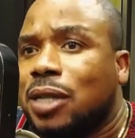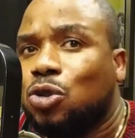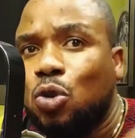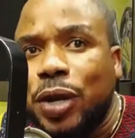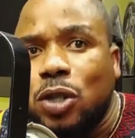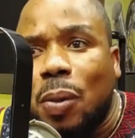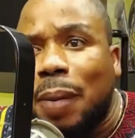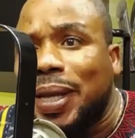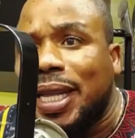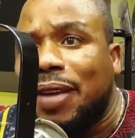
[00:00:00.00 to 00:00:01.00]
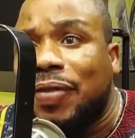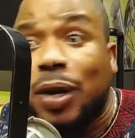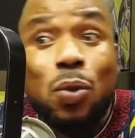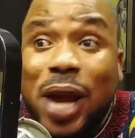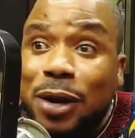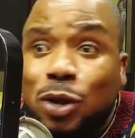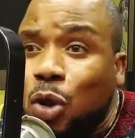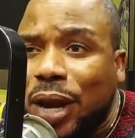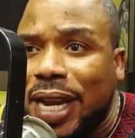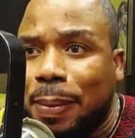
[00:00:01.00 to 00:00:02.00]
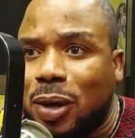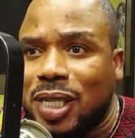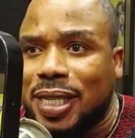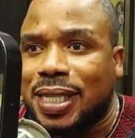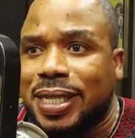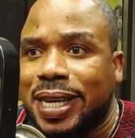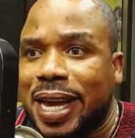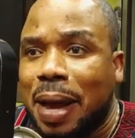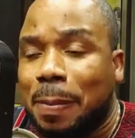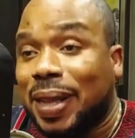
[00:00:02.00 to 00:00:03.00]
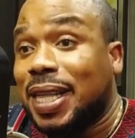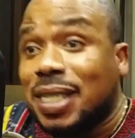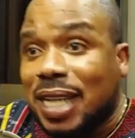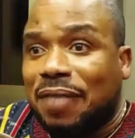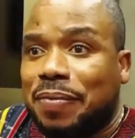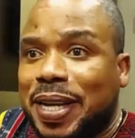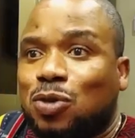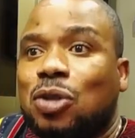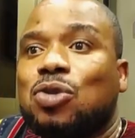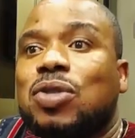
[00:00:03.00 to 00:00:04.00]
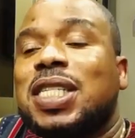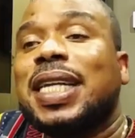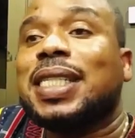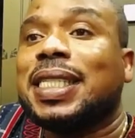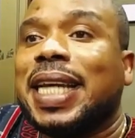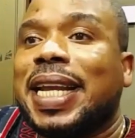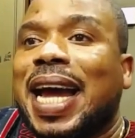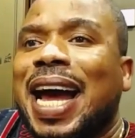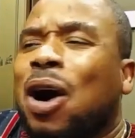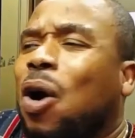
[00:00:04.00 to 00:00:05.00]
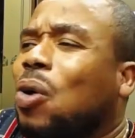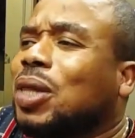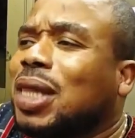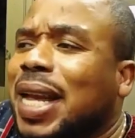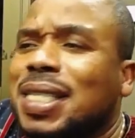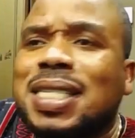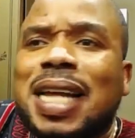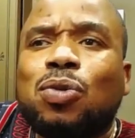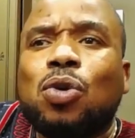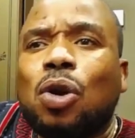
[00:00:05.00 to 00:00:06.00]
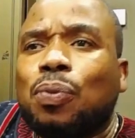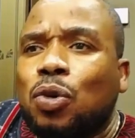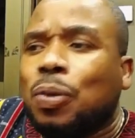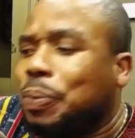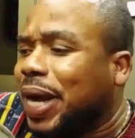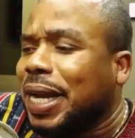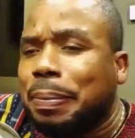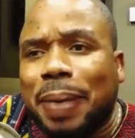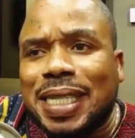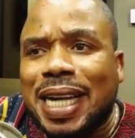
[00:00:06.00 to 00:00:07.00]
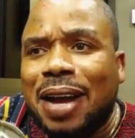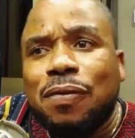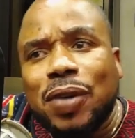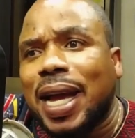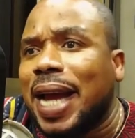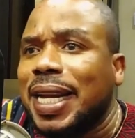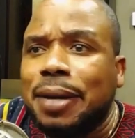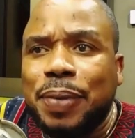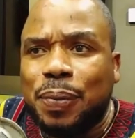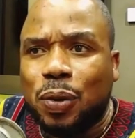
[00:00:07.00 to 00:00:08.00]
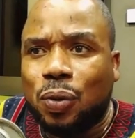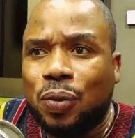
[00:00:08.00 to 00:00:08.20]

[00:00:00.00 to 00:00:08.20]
2 weeks, no more Betinefian. We are not talking about it. But this government wants to set agenda on things that will not put bread and butter for the Ghanaian people.